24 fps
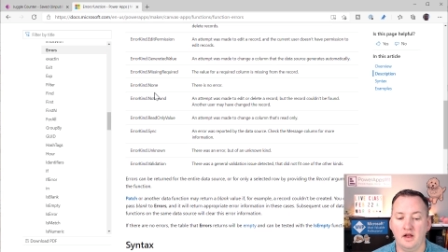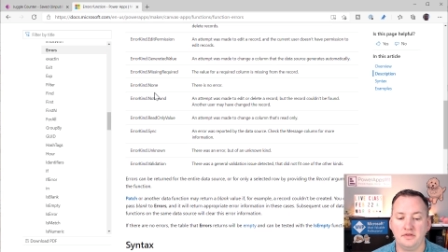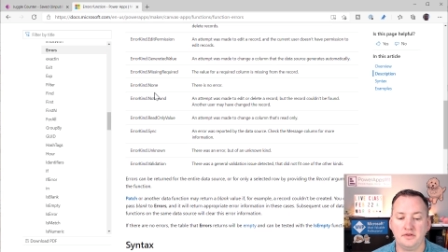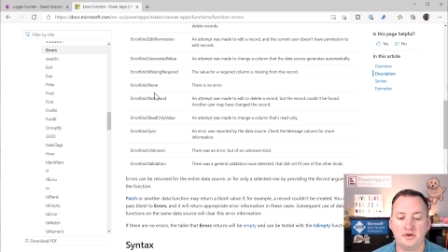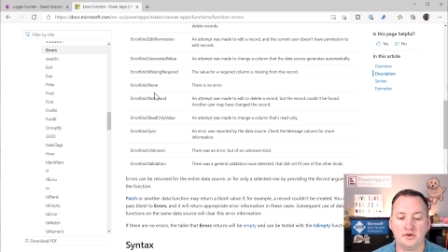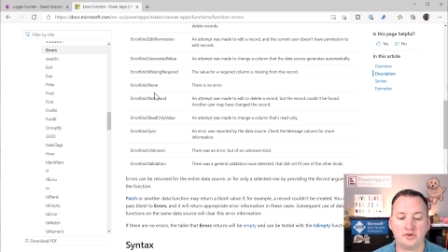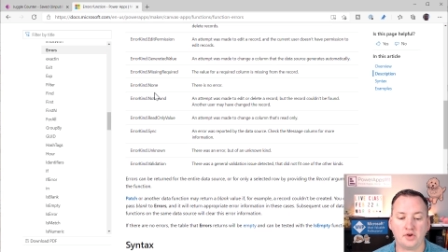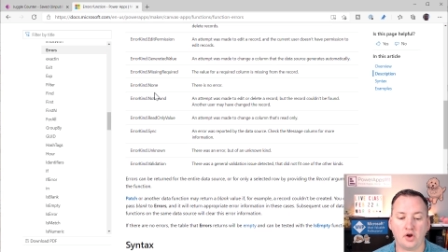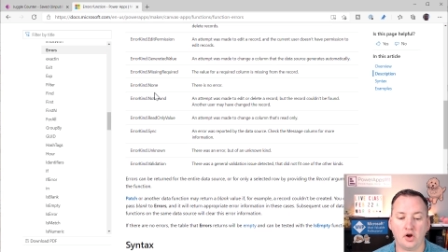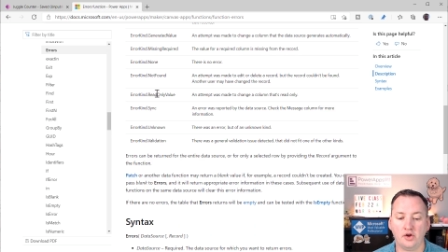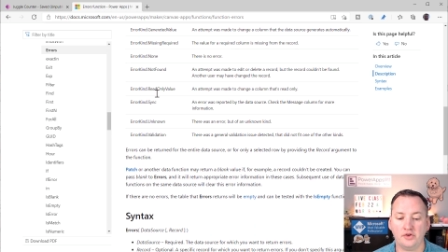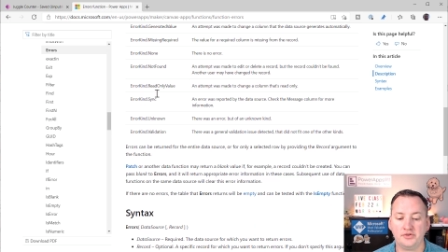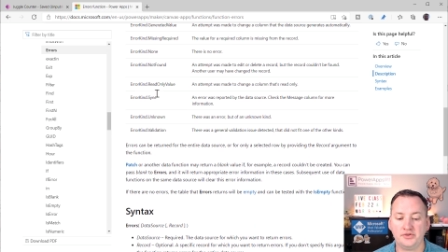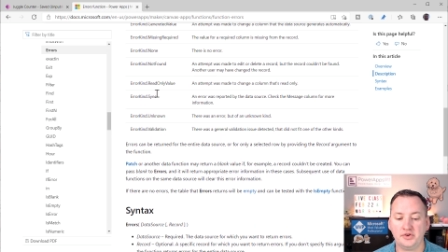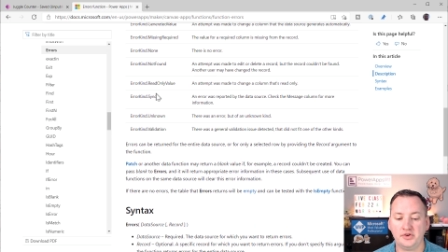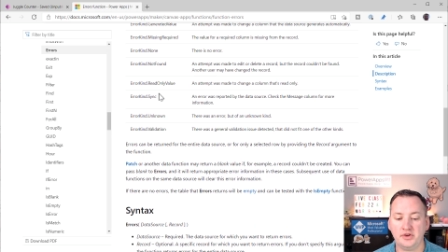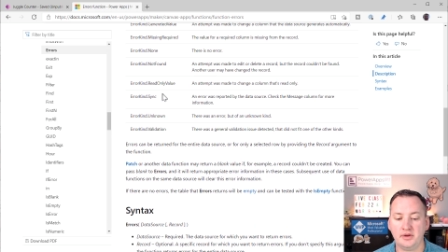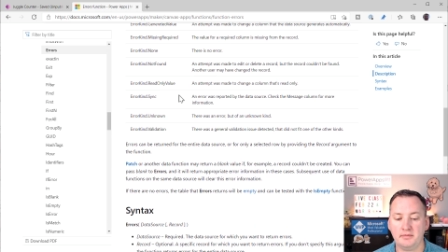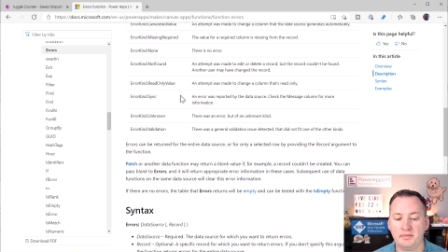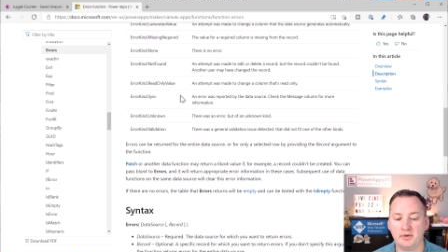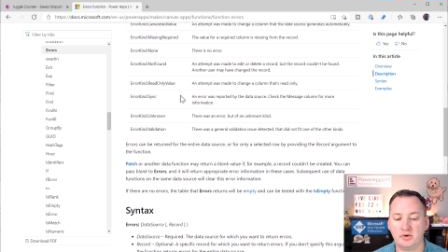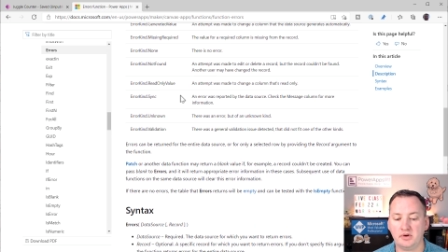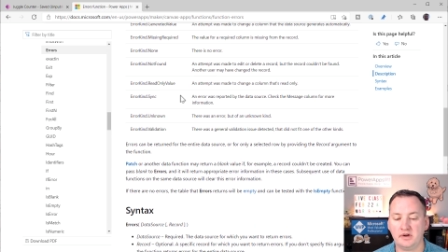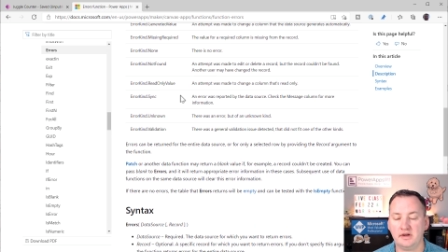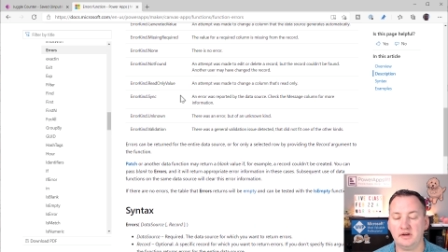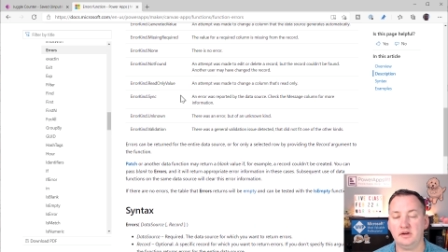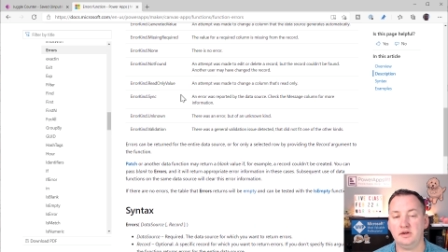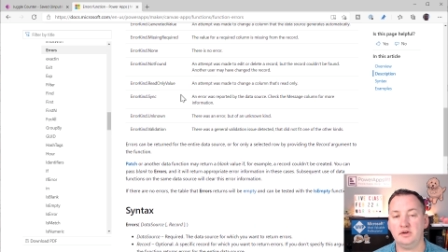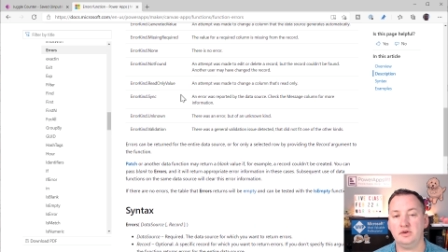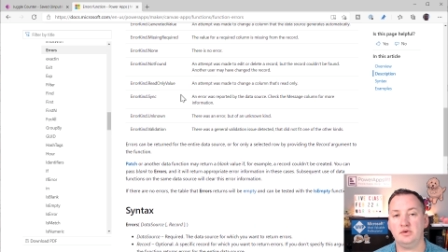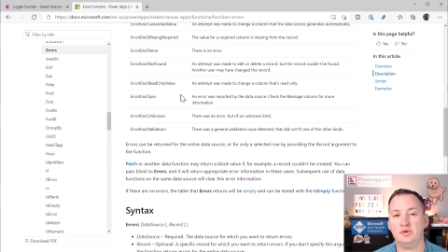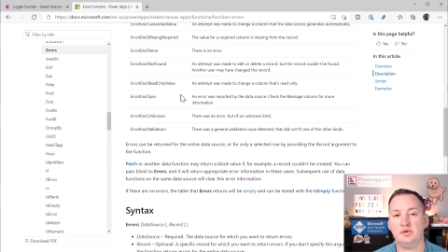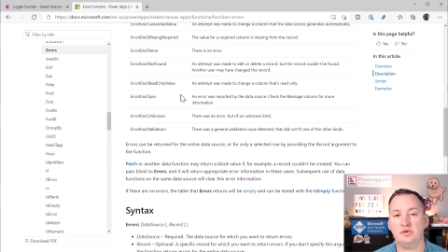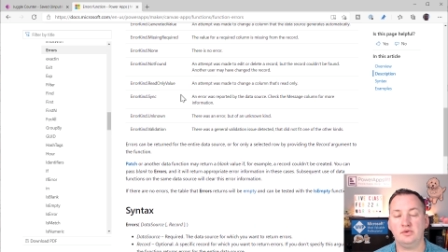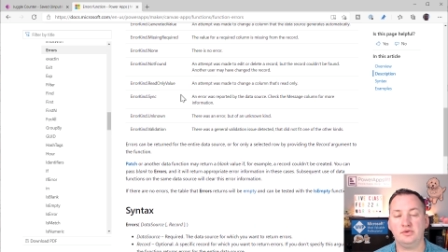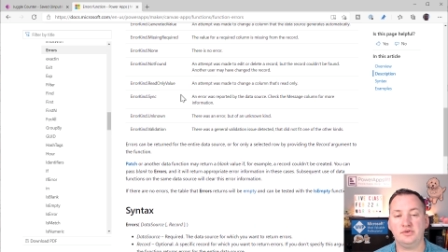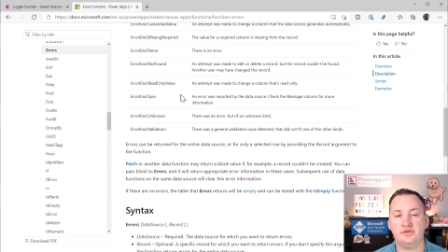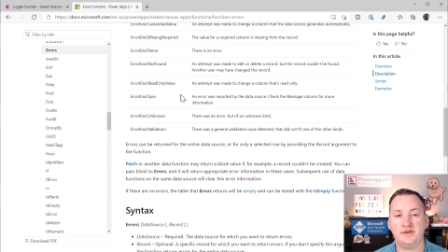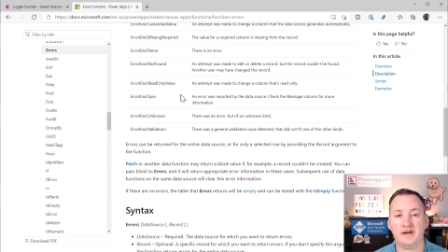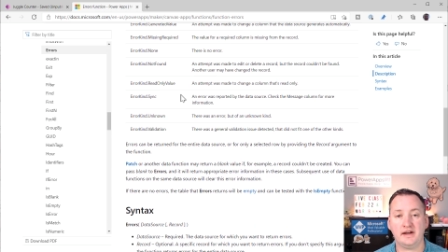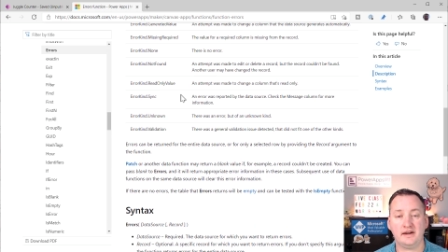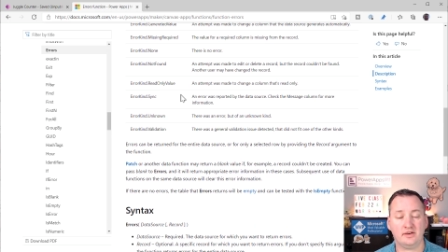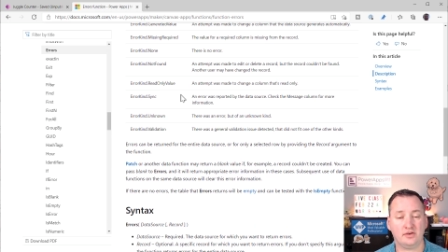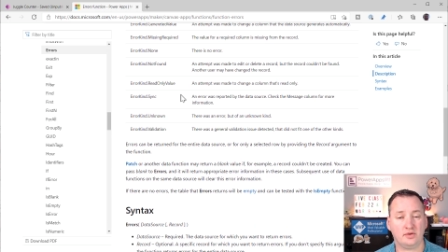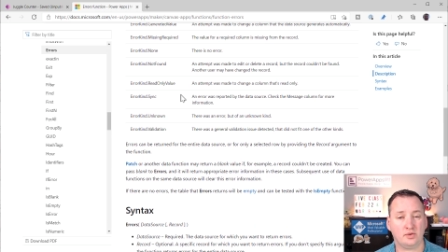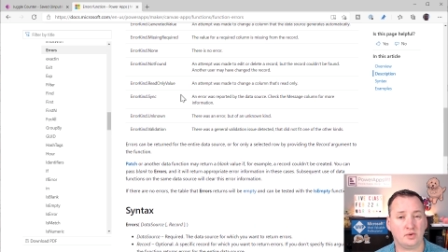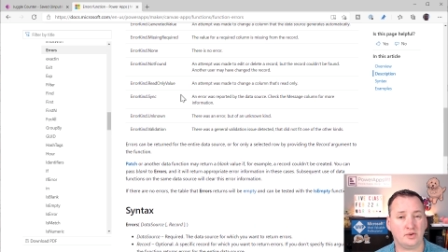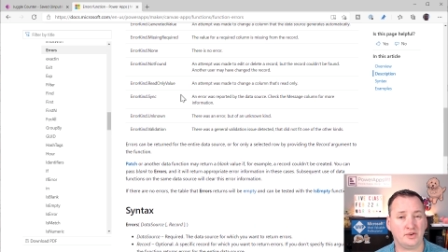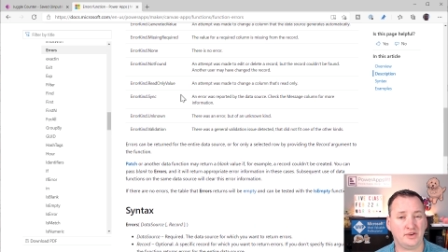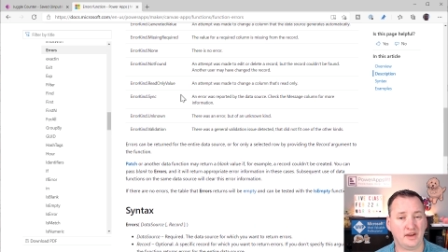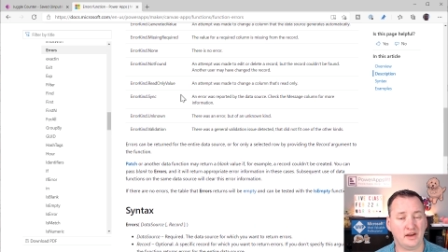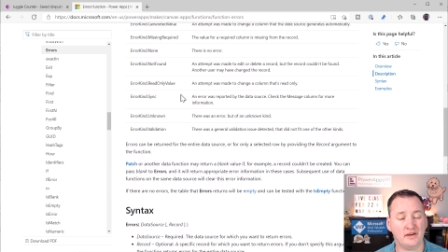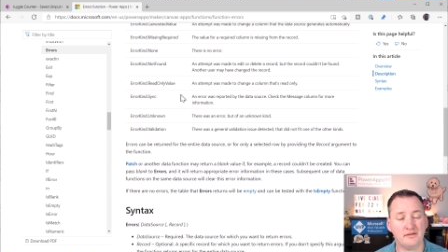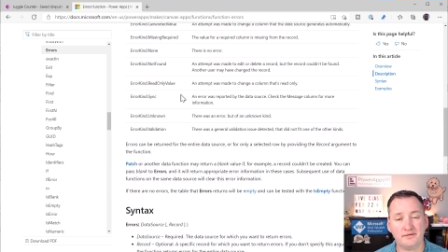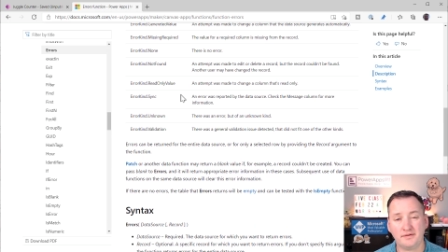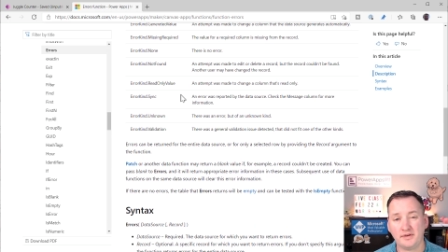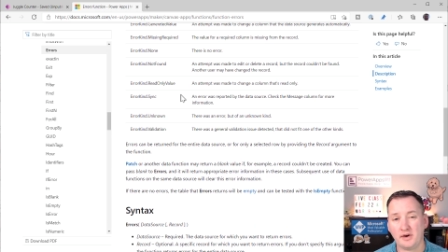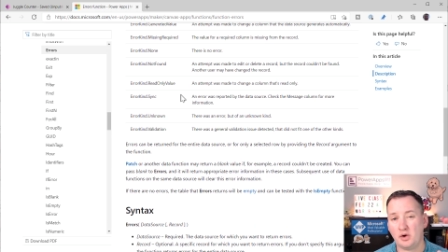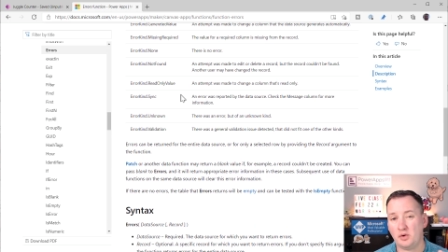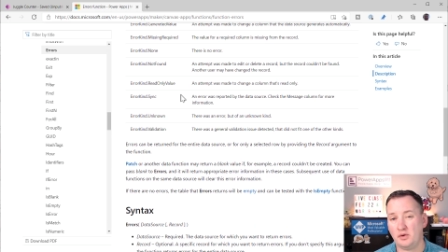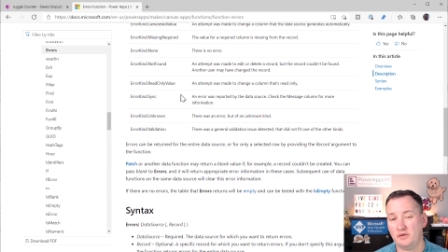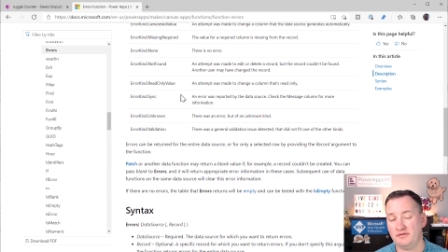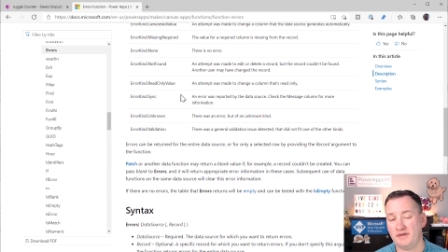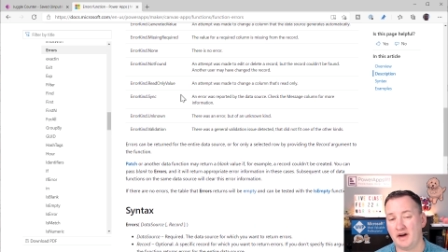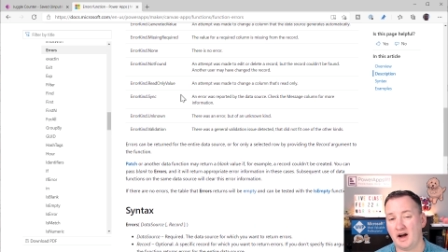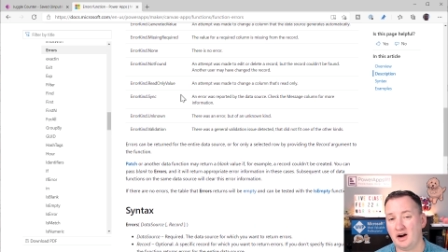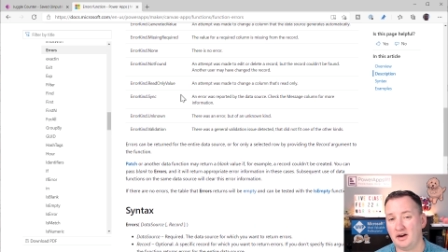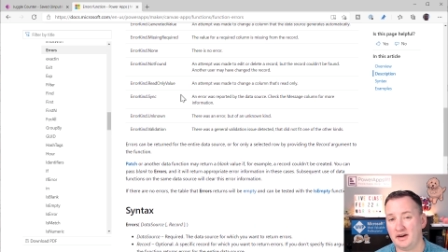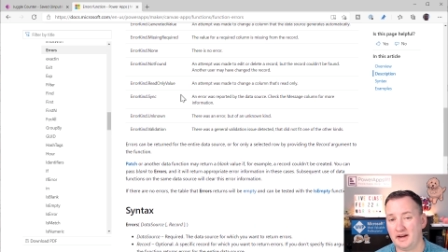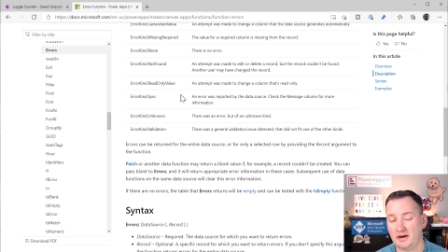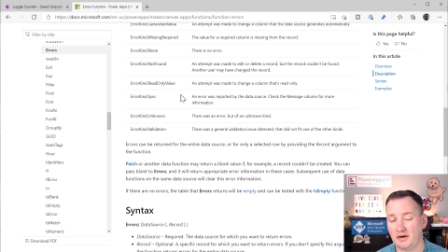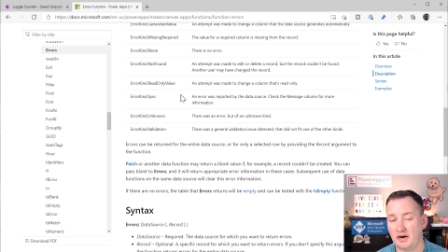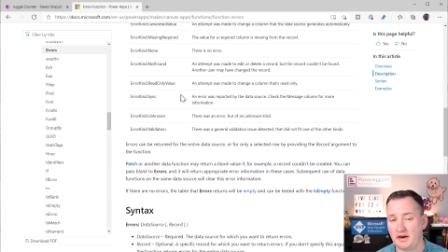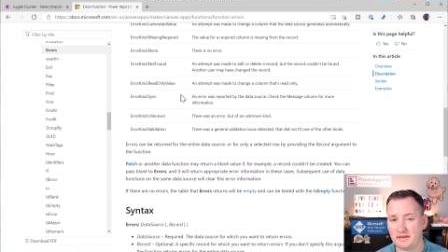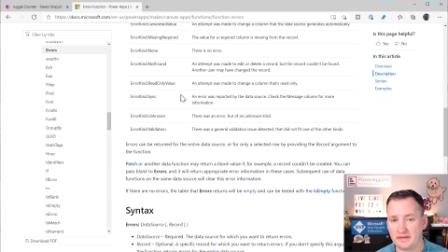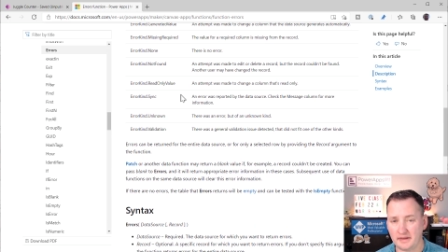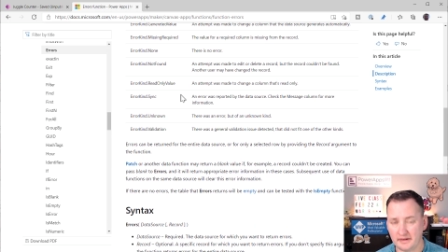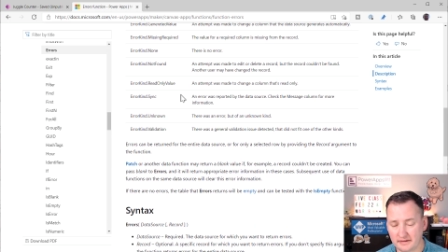There's also the ability to use data source info and validate, right?